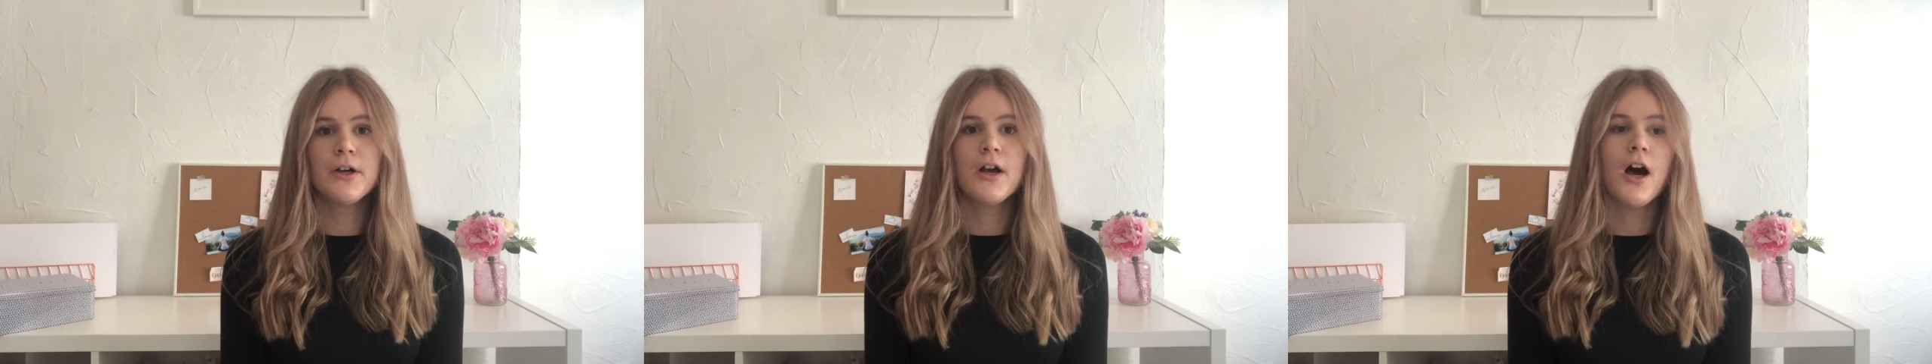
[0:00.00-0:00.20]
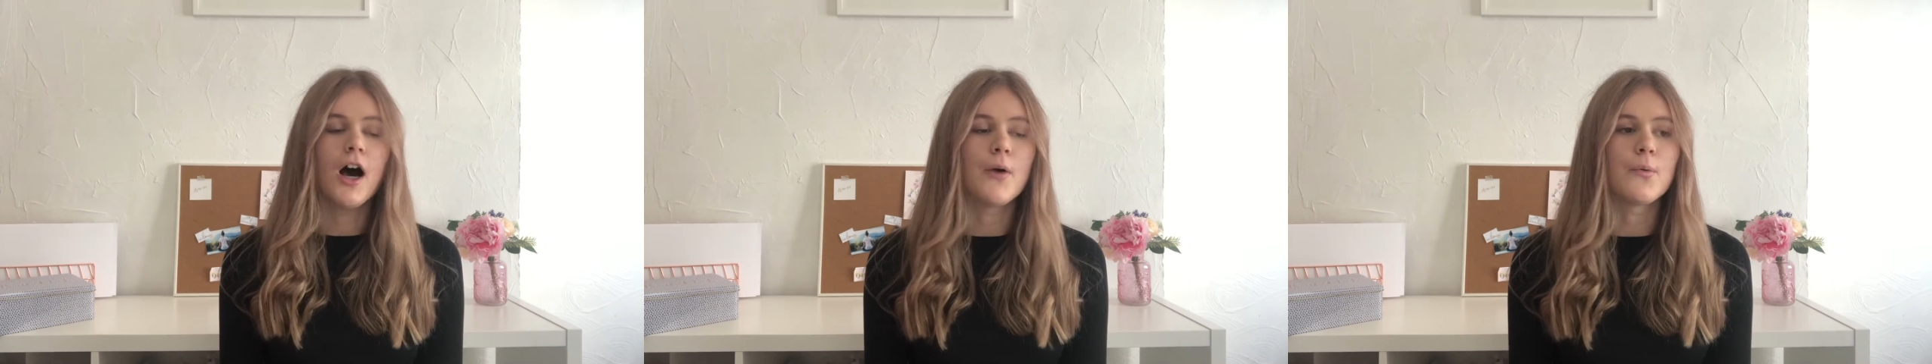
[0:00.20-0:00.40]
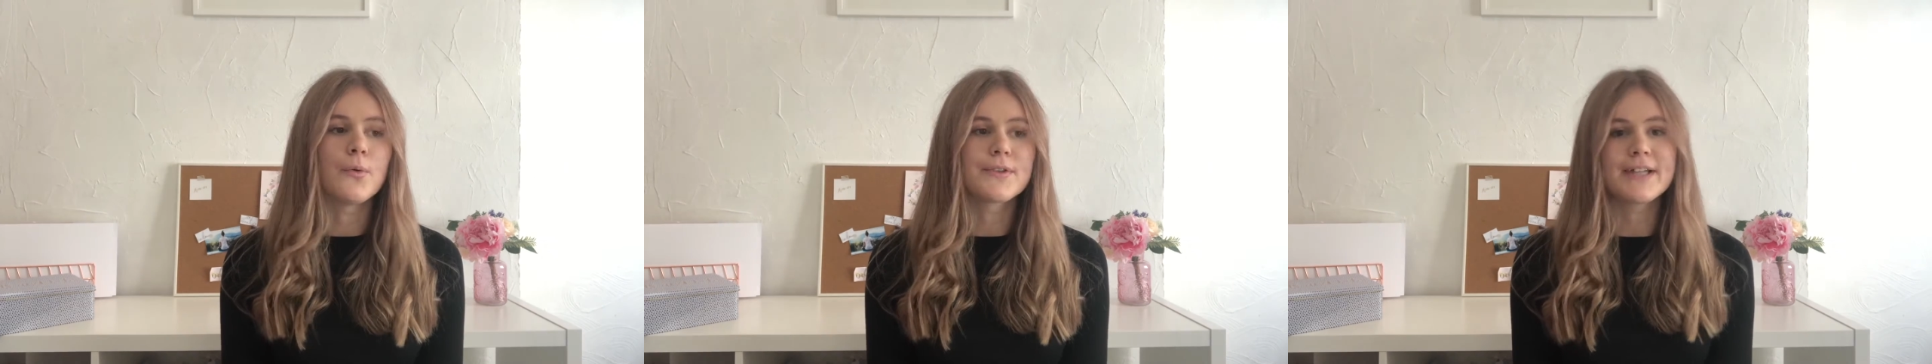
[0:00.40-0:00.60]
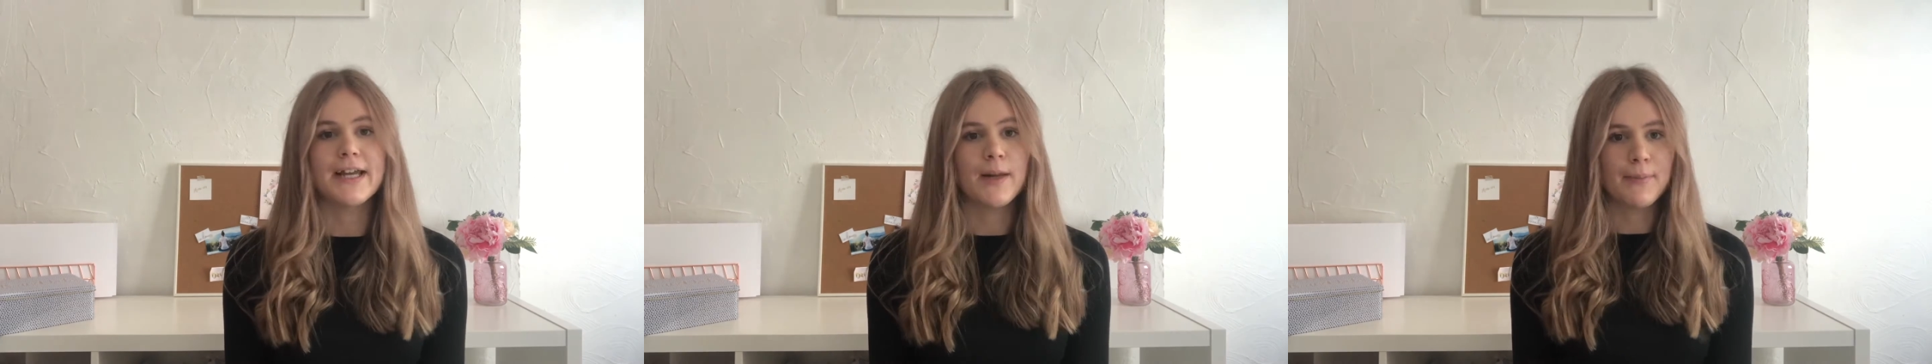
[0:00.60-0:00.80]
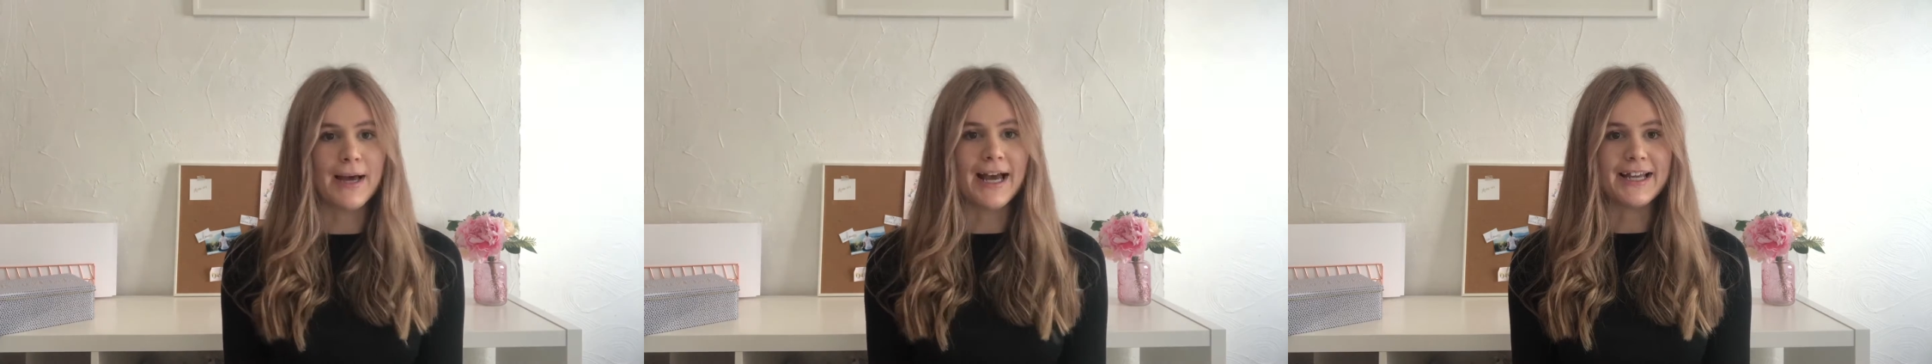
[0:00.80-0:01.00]
I was getting
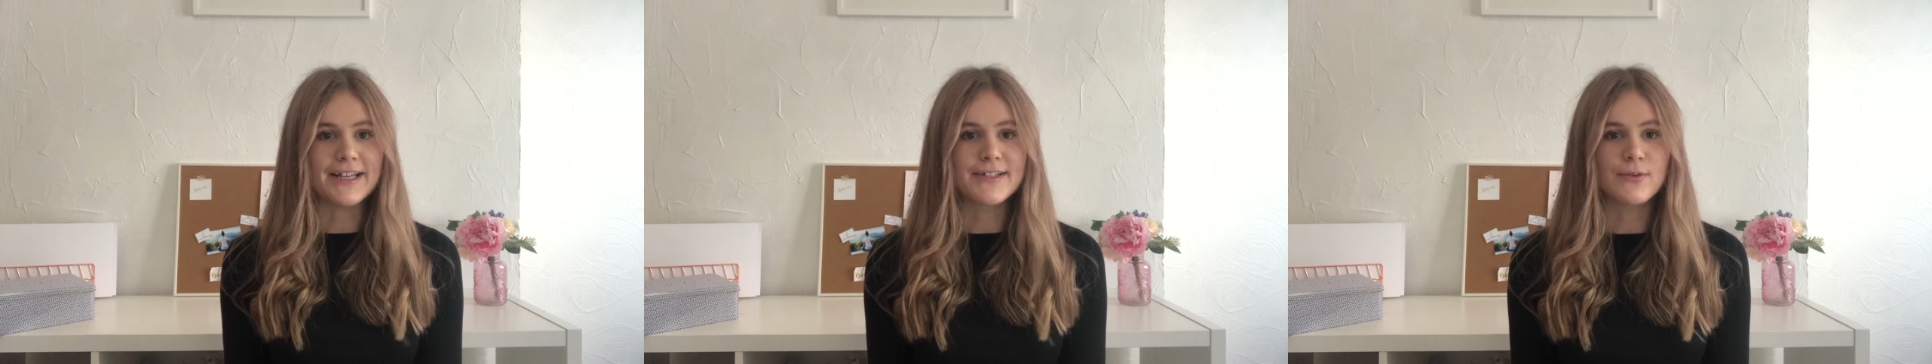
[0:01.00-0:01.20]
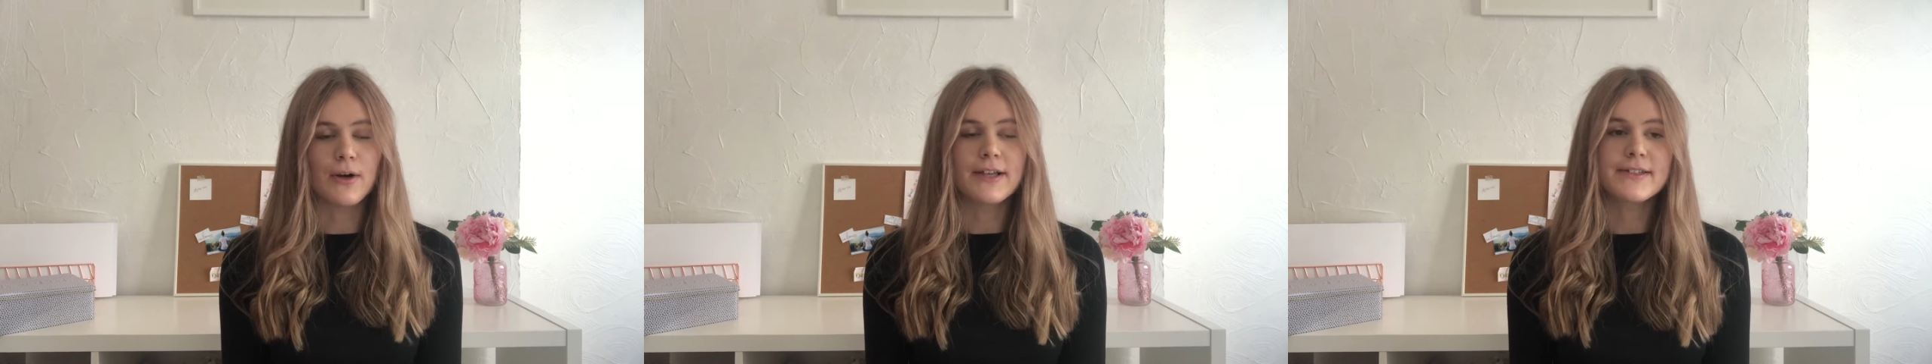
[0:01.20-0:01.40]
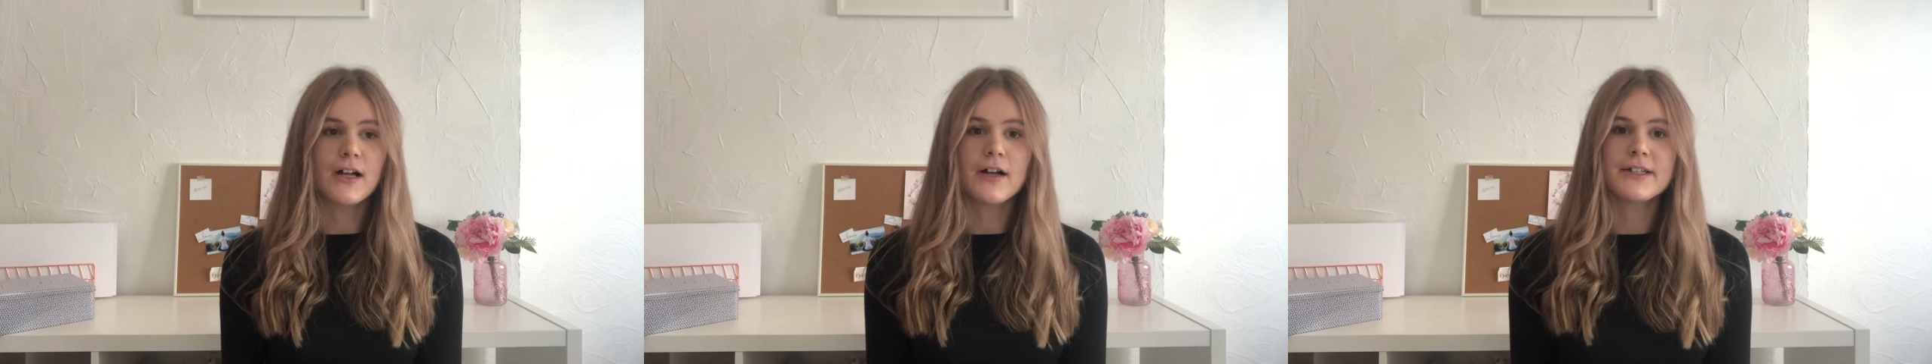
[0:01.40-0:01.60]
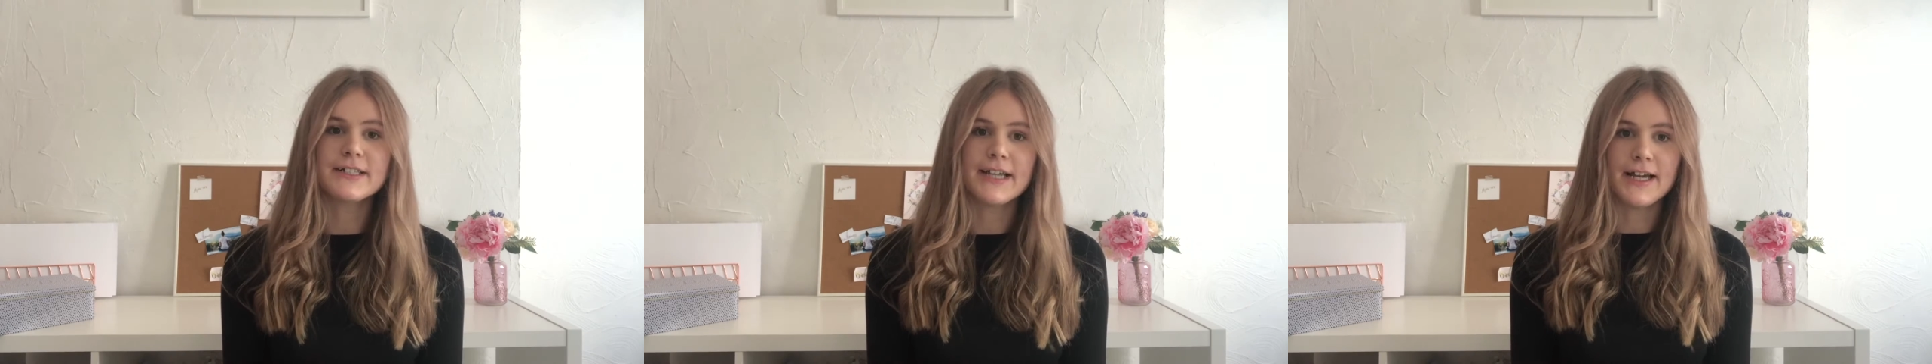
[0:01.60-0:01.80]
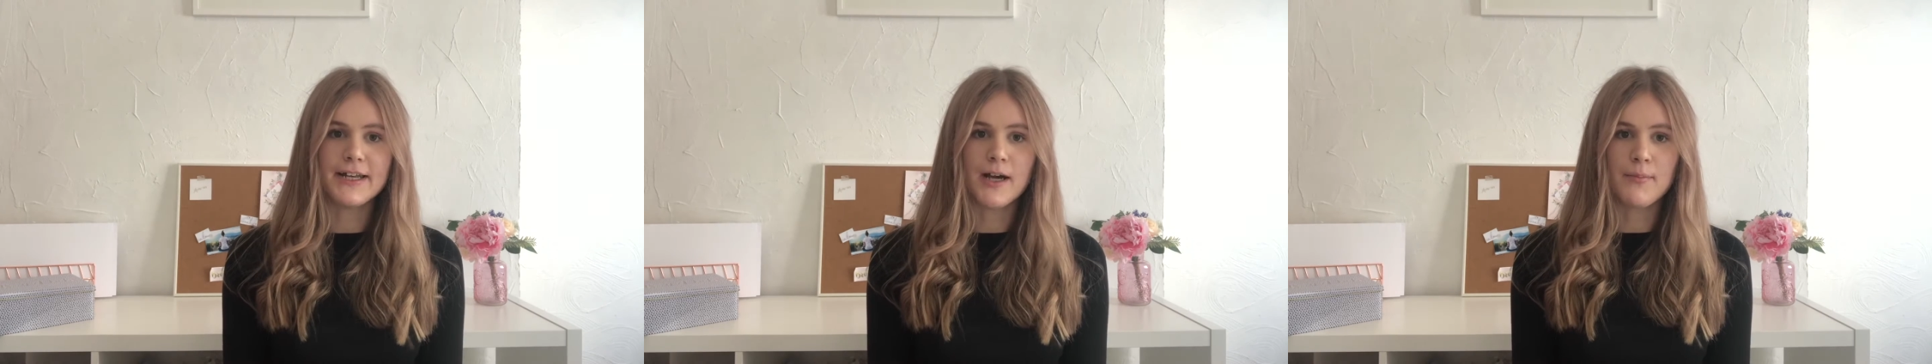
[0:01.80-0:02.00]
up at 8, so I started
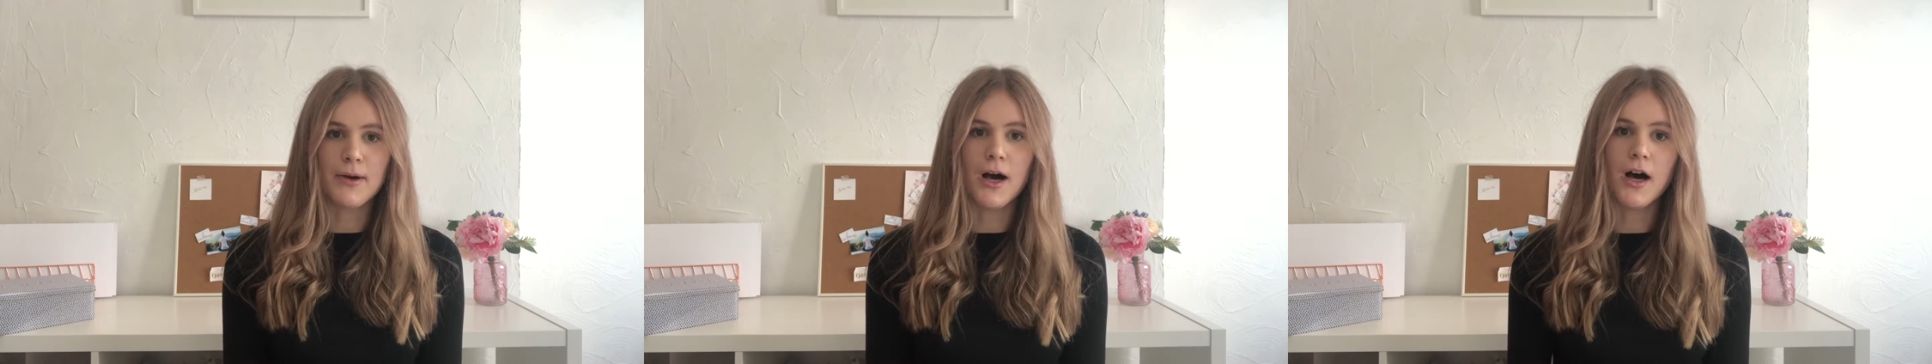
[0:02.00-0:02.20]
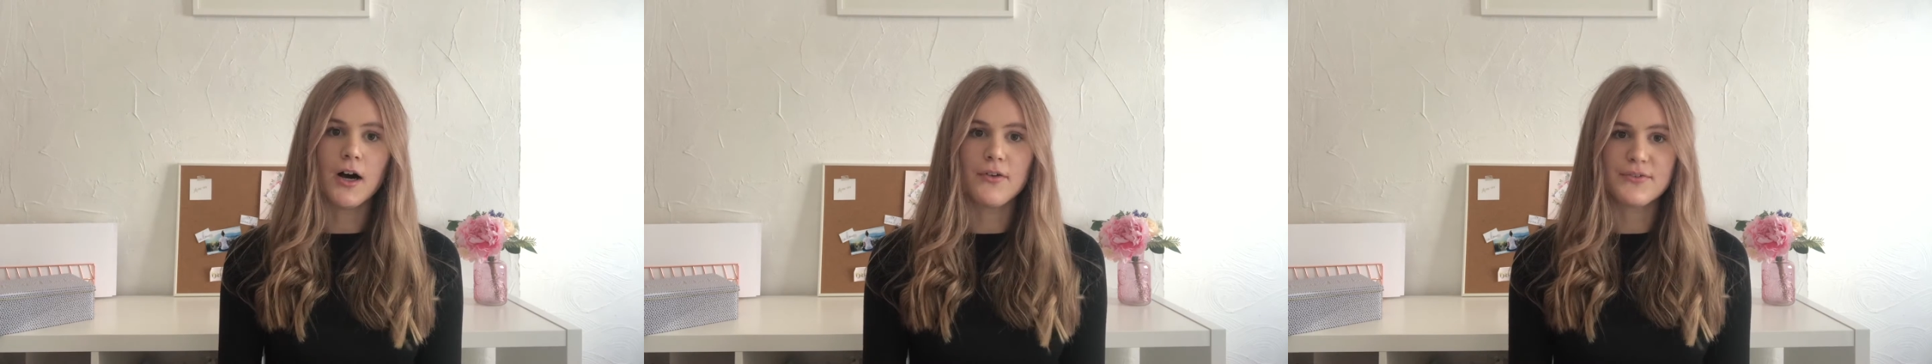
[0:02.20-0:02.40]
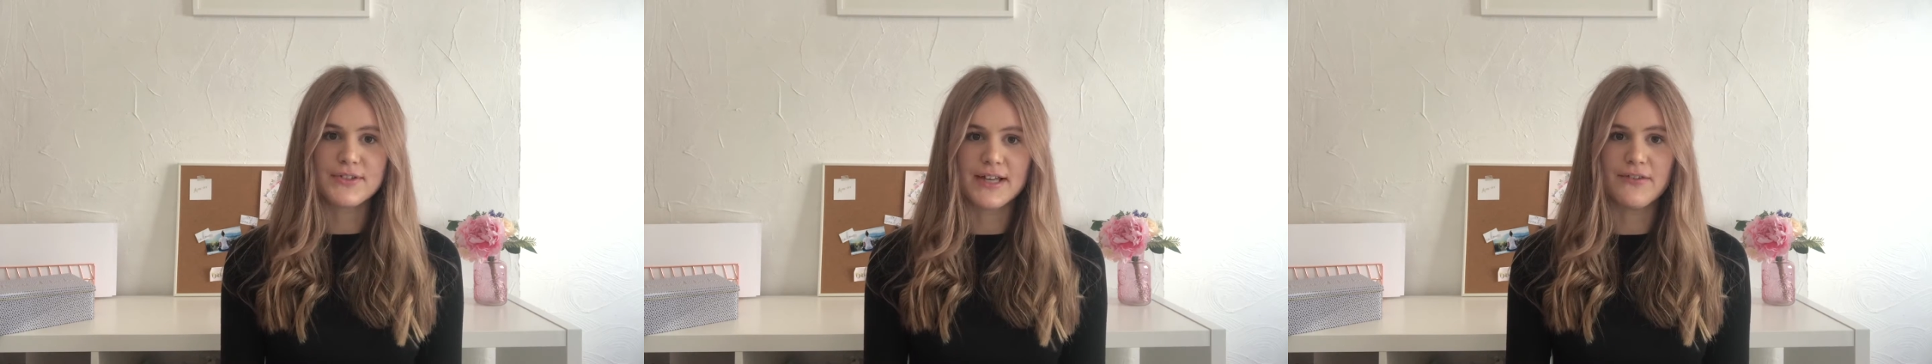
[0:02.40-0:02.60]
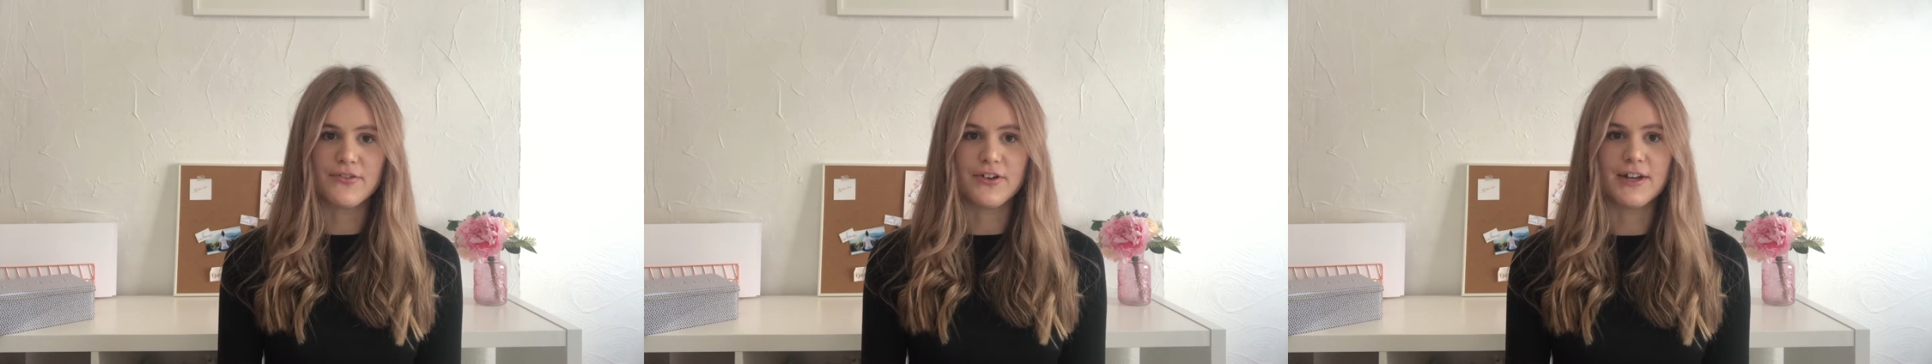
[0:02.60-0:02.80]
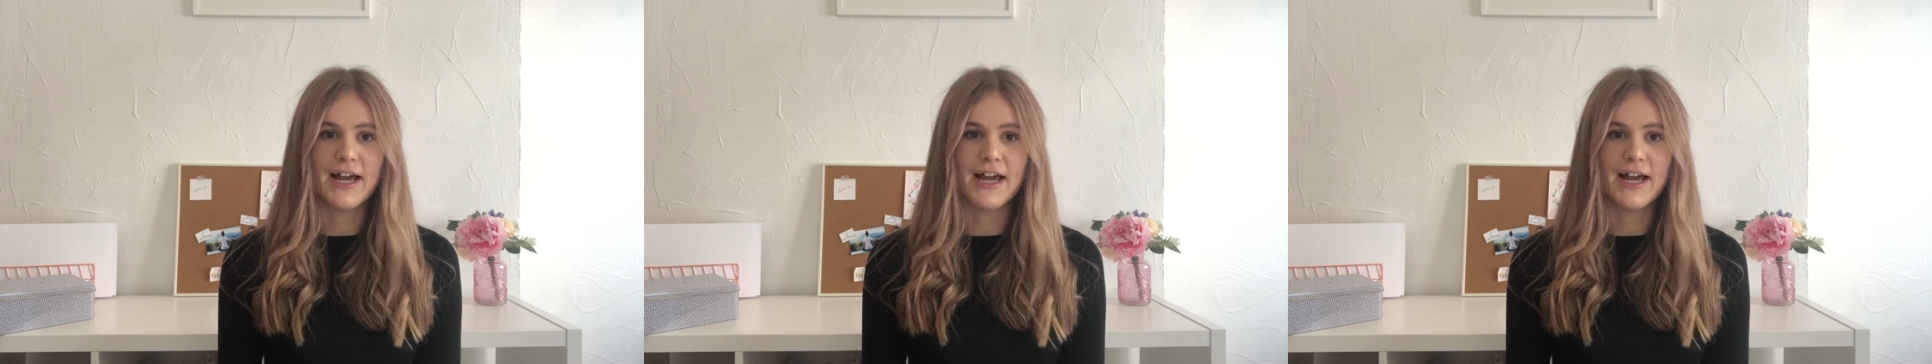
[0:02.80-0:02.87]
getting up at 7:30,